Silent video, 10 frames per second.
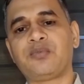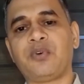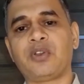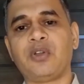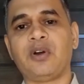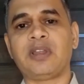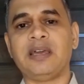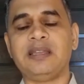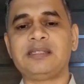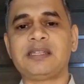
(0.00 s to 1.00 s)
for your
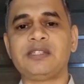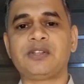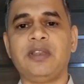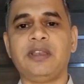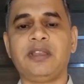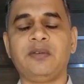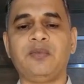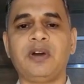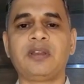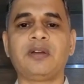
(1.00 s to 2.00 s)
research related
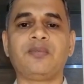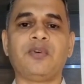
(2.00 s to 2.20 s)
work